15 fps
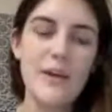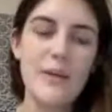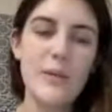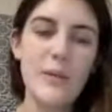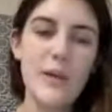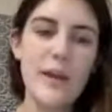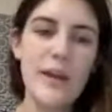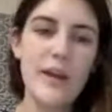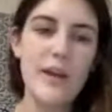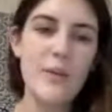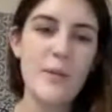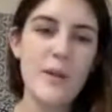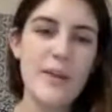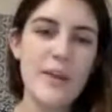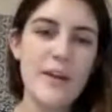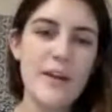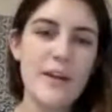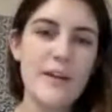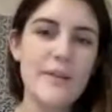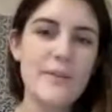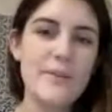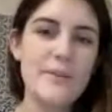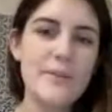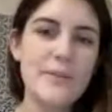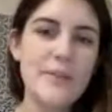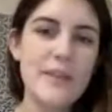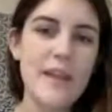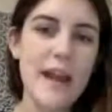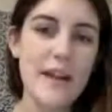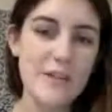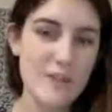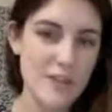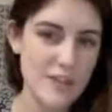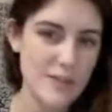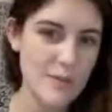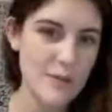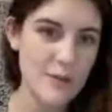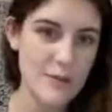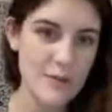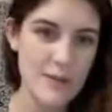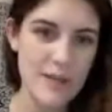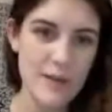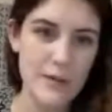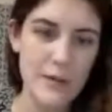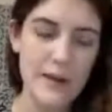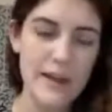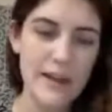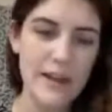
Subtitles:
working on what they're actually supposed to be doing.